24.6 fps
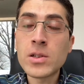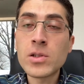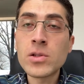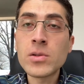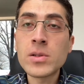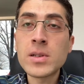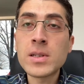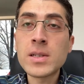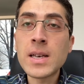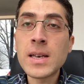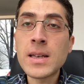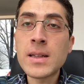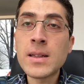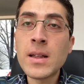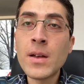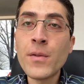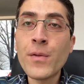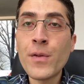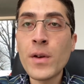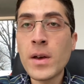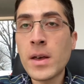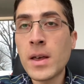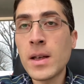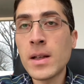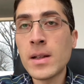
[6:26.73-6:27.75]
So
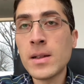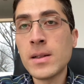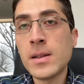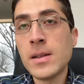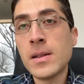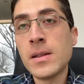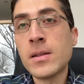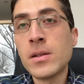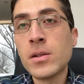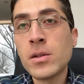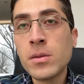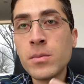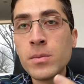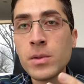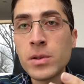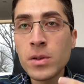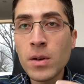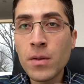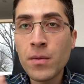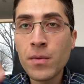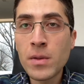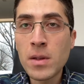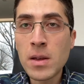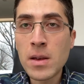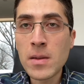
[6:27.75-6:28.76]
significant in terms
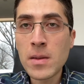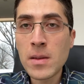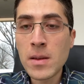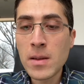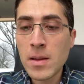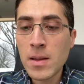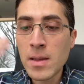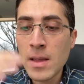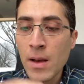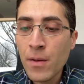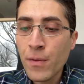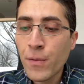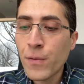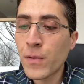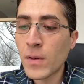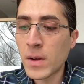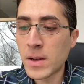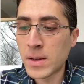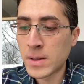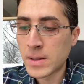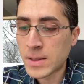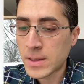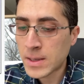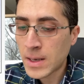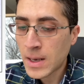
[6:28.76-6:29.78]
of the
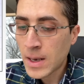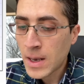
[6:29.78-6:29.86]
difference